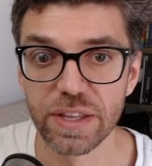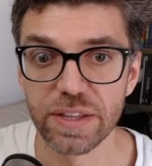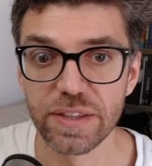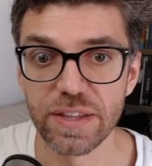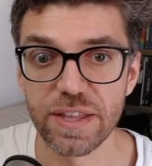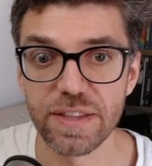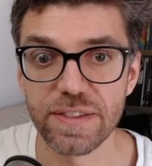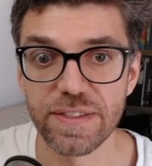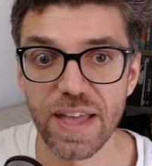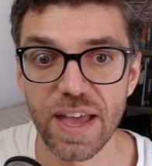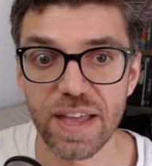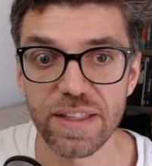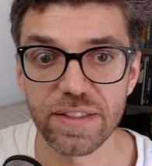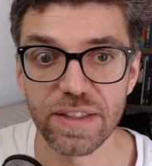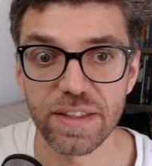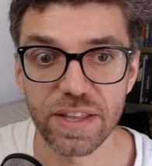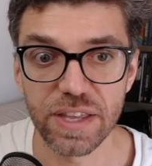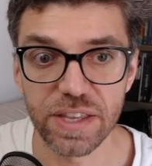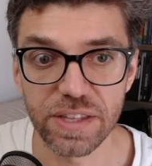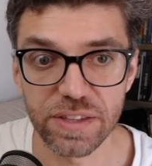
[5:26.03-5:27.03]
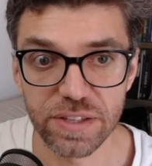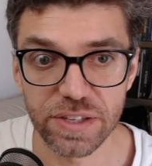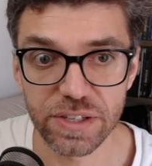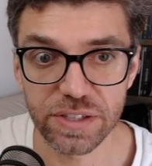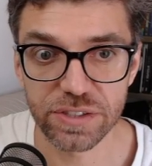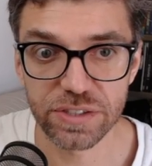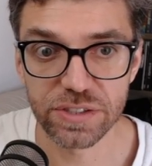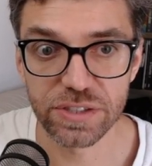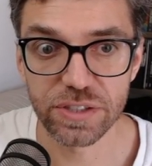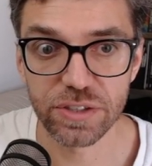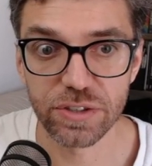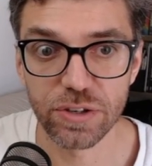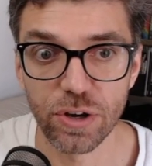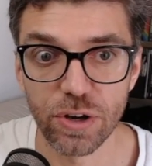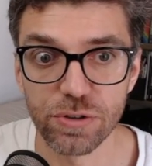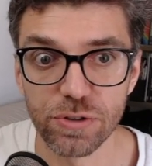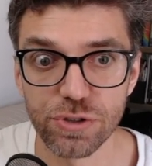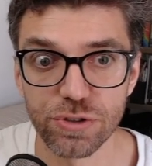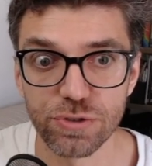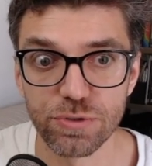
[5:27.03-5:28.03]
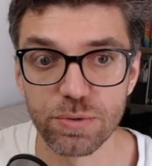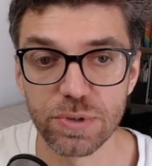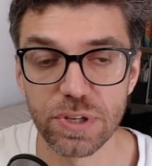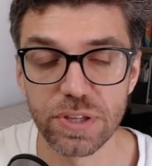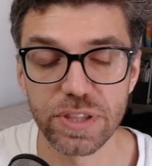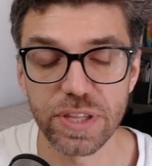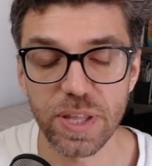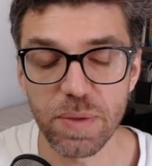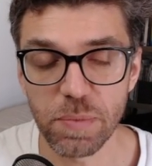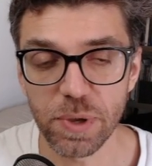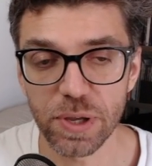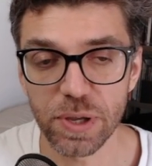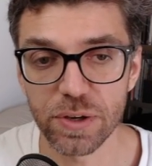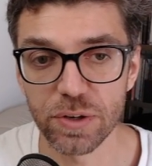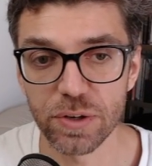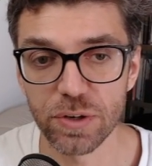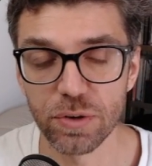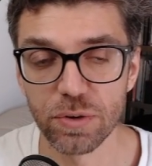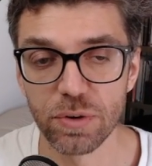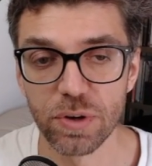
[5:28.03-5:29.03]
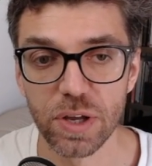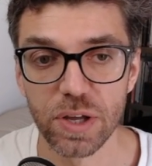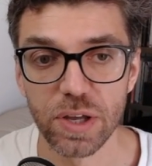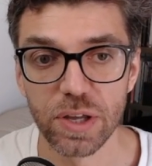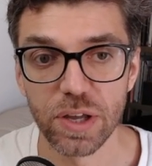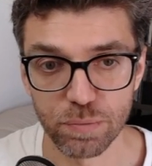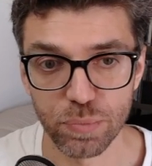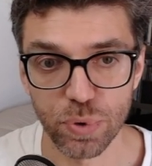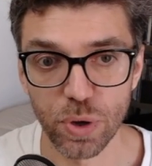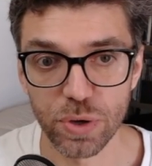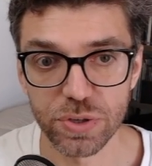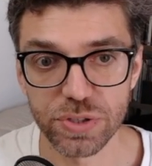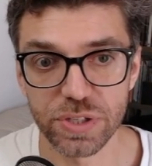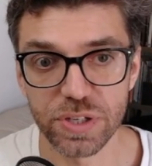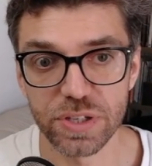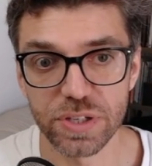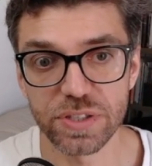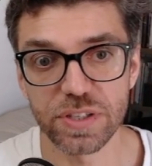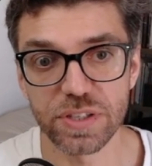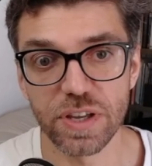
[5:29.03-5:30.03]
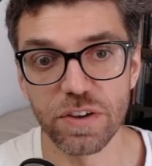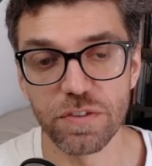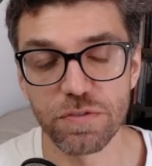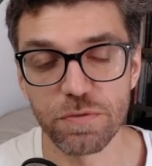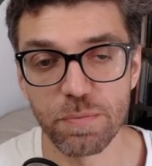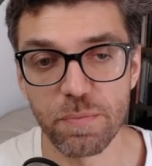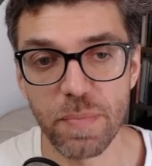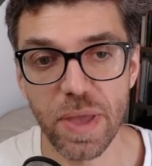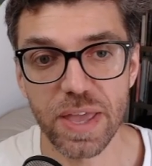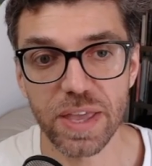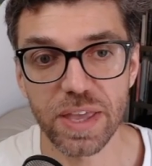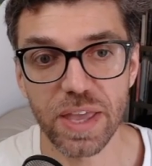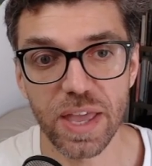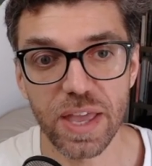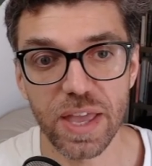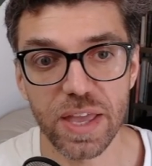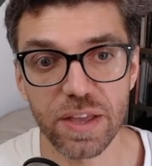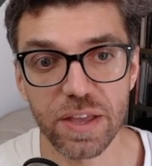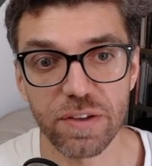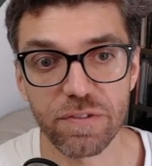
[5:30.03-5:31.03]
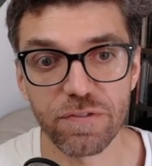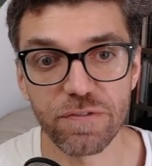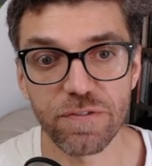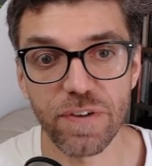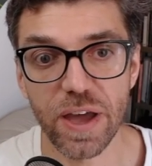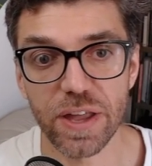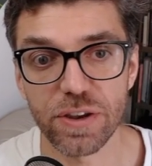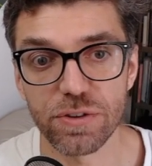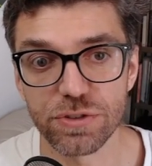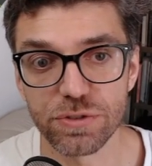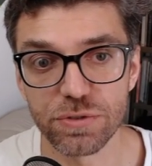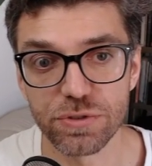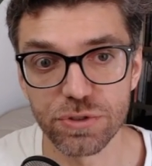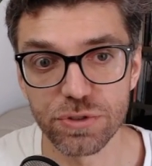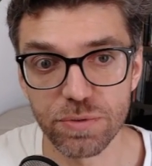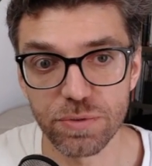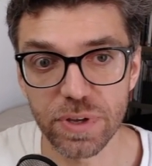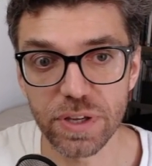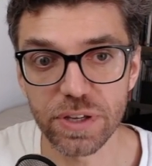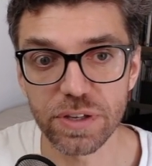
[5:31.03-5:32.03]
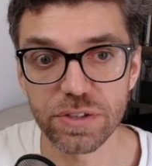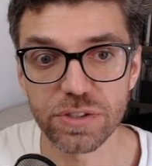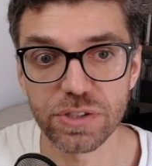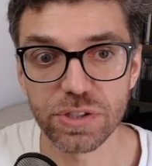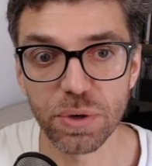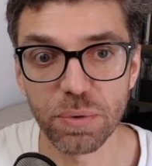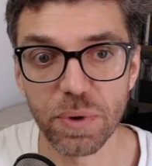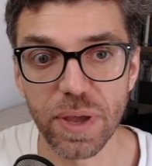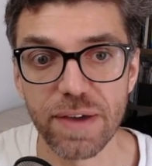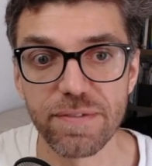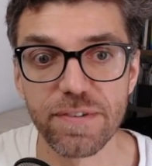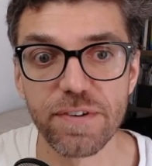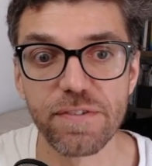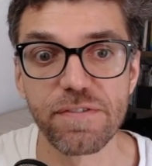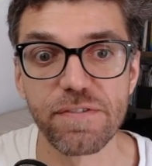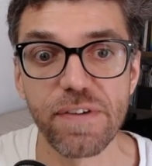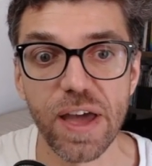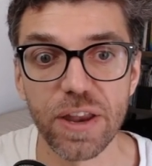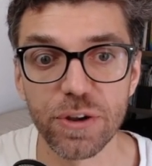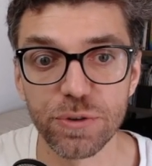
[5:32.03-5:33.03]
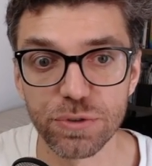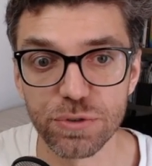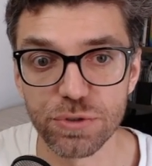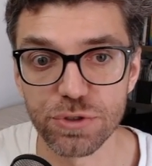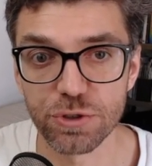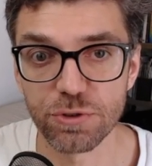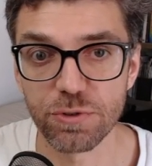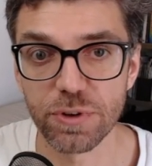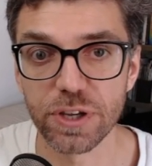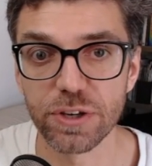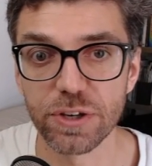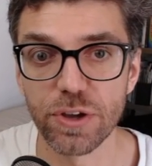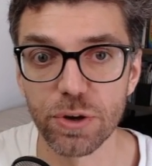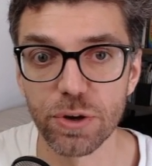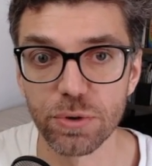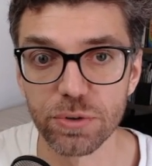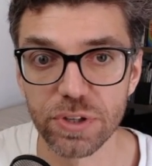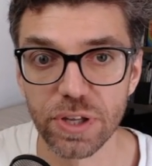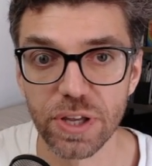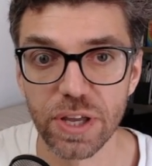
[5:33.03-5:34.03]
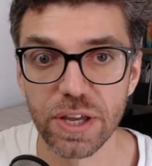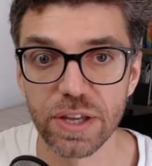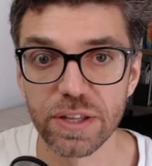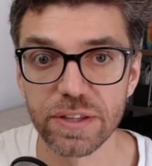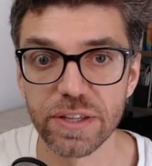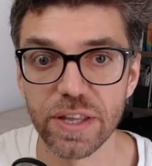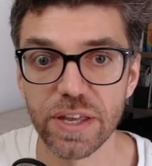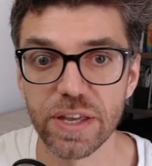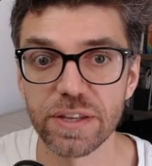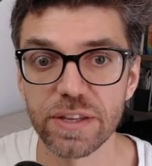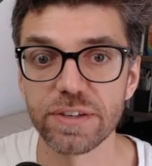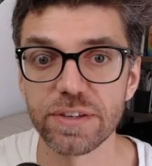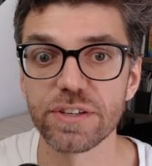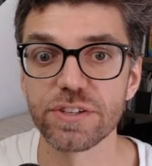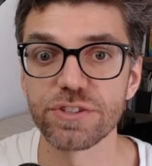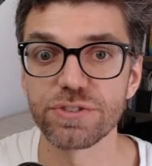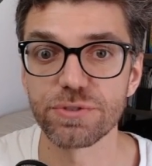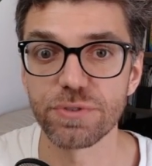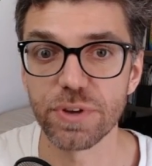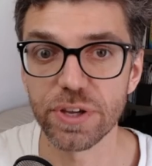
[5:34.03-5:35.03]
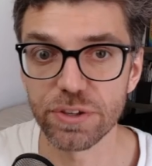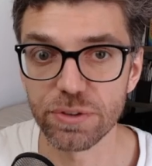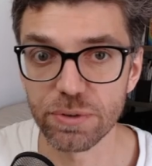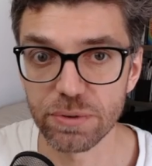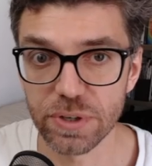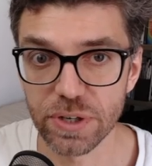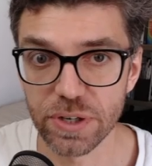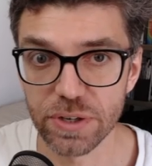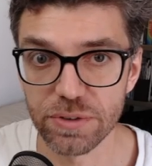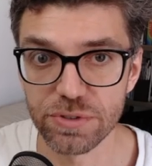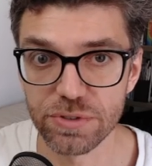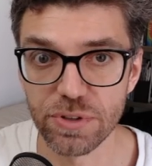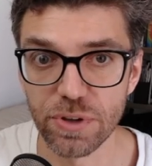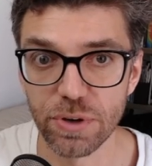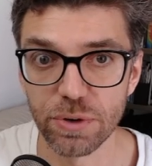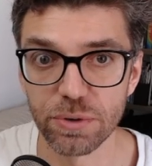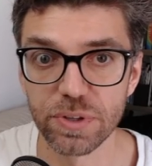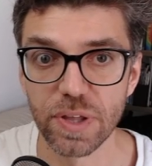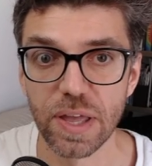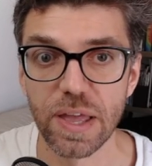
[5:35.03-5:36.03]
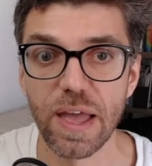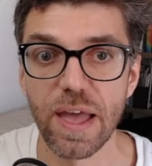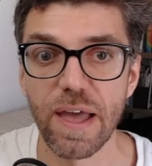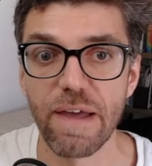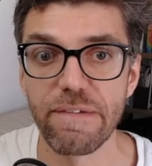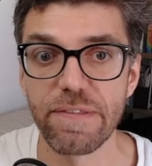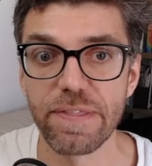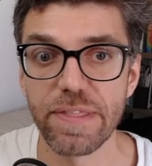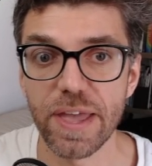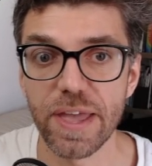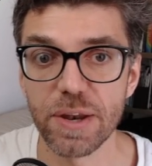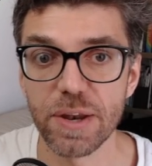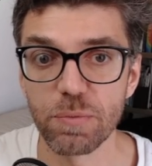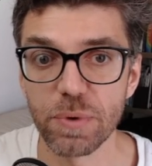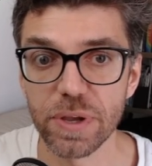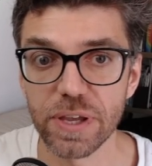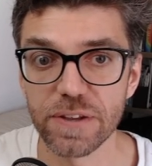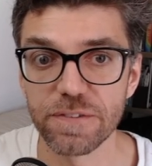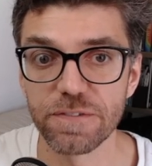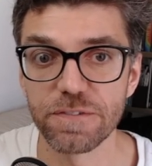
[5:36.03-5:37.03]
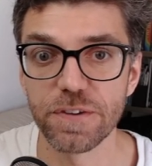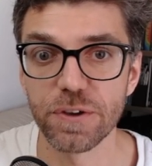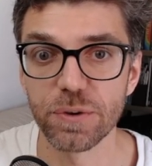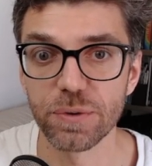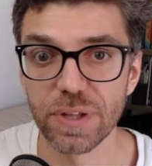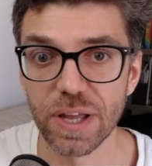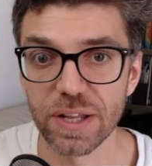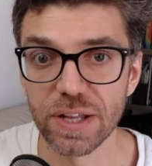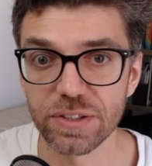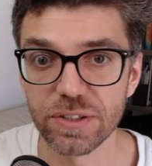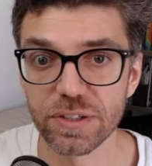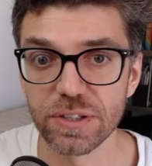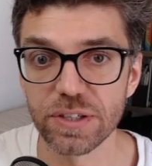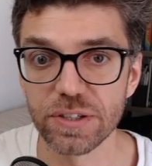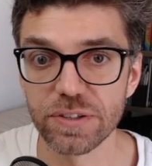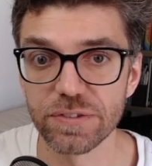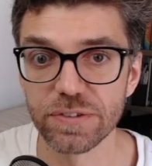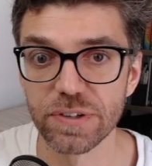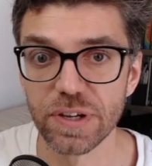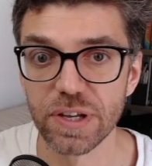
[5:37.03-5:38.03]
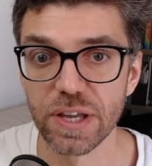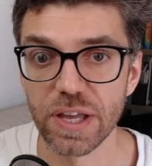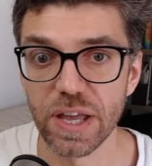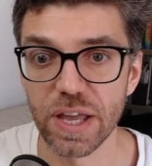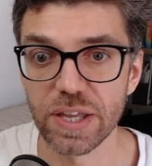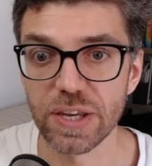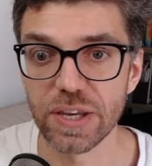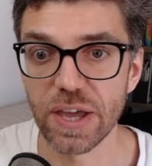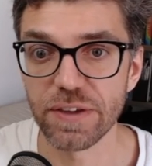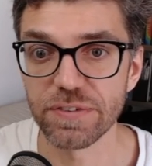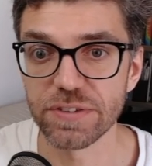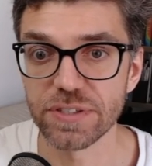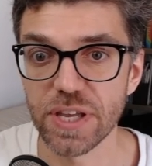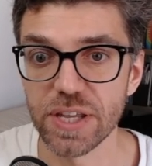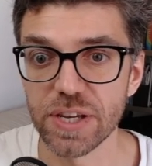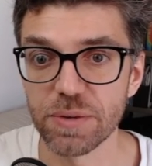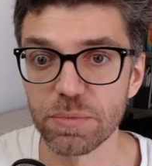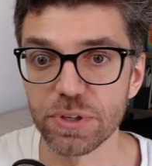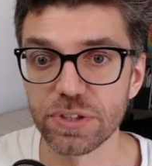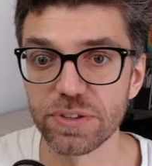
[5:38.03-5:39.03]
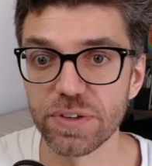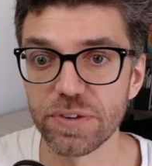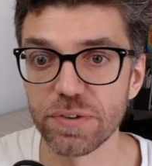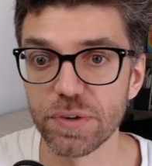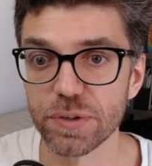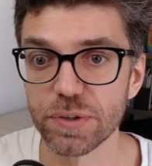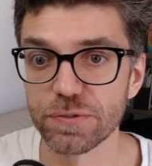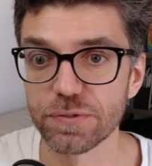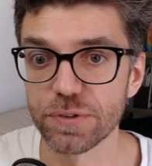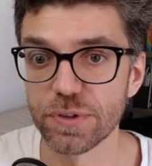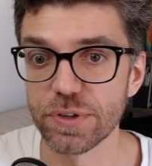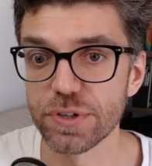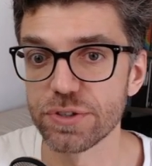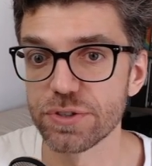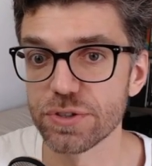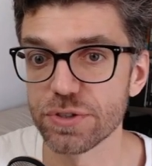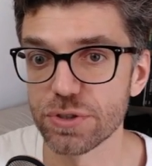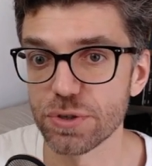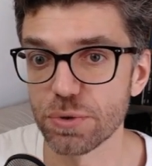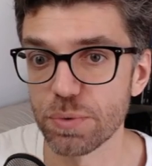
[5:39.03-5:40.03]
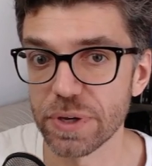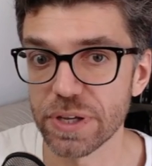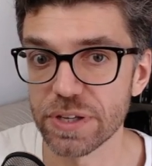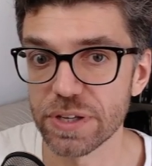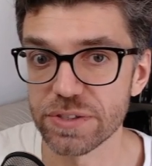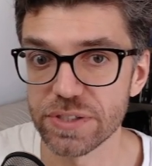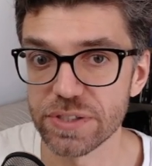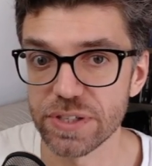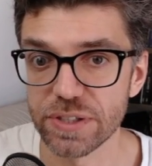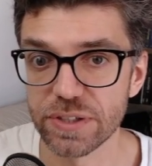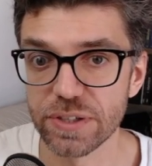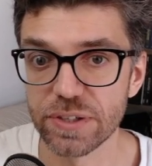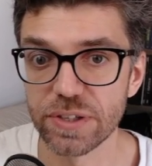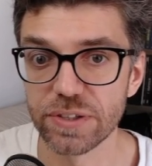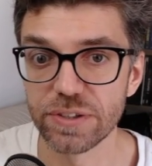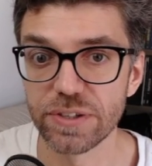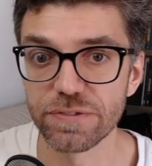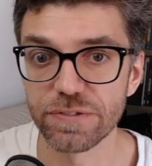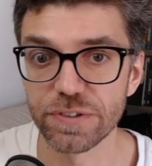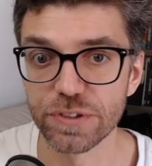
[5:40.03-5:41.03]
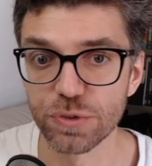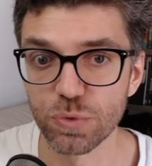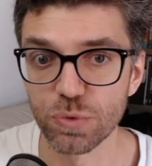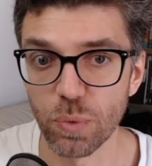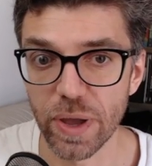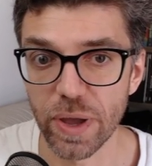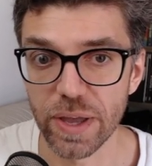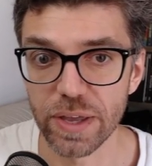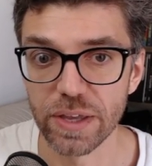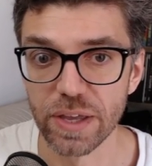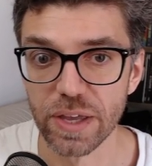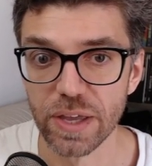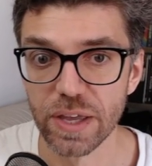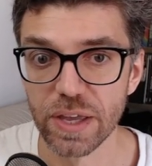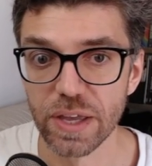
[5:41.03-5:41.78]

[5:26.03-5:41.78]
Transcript: Then that index goes through the typical process of making values to string. So we have a value to string node, then string to curves node, and then we can fill that curve. And I've set a material for it just so we can see it in a different way.